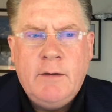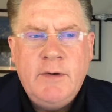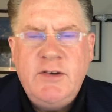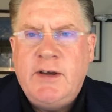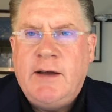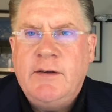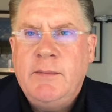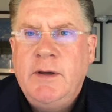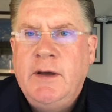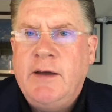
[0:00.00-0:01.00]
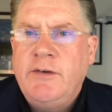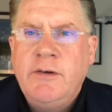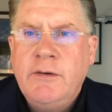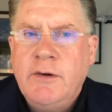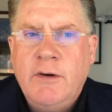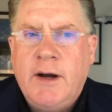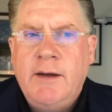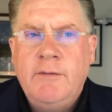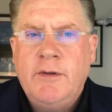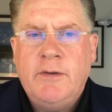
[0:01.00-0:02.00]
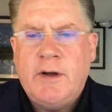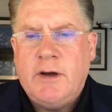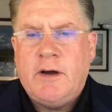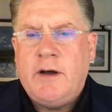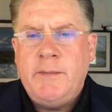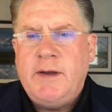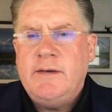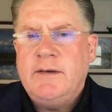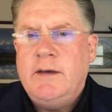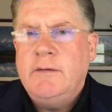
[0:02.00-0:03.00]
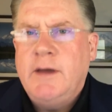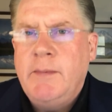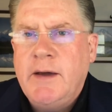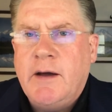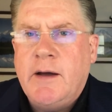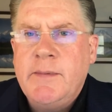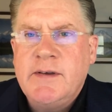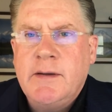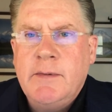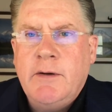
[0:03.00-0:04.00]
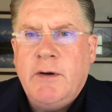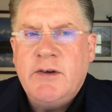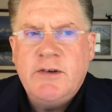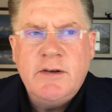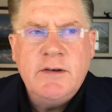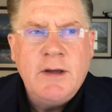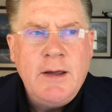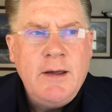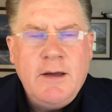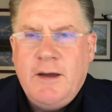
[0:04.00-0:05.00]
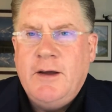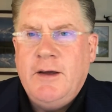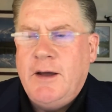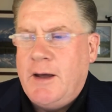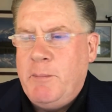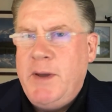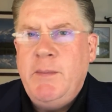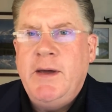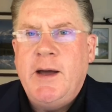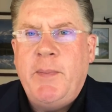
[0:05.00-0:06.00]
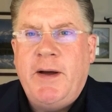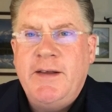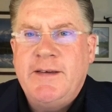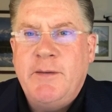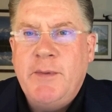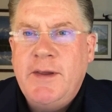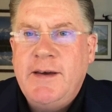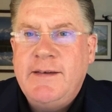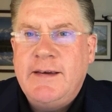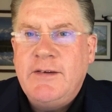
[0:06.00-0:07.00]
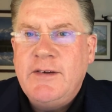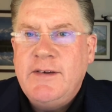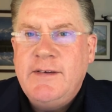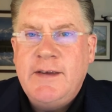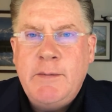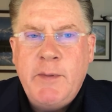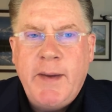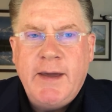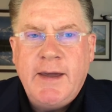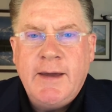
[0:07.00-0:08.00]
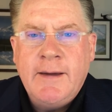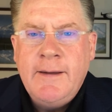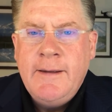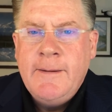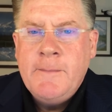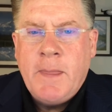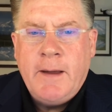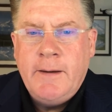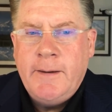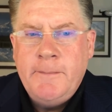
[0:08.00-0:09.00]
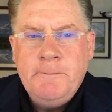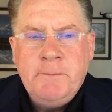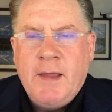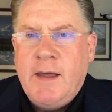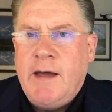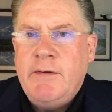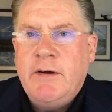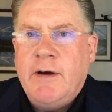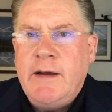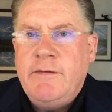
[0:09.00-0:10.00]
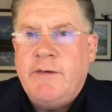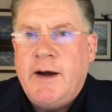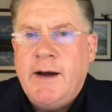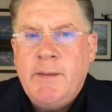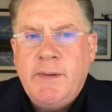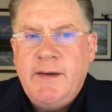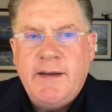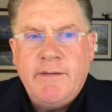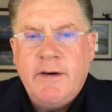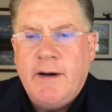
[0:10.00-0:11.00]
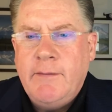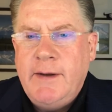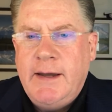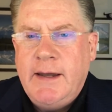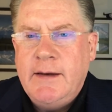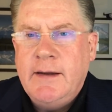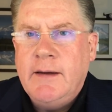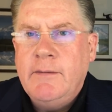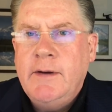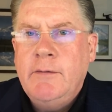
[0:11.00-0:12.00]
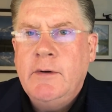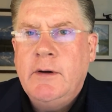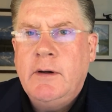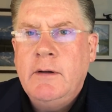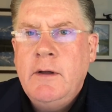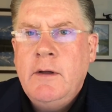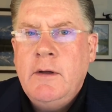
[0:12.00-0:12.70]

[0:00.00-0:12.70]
Reach out to me. You guys are doing great with comments. You know, give me comments, give me questions. You know, you beat me up on some of the decisions you see me making. Have a great Friday. Please have a great weekend, and we'll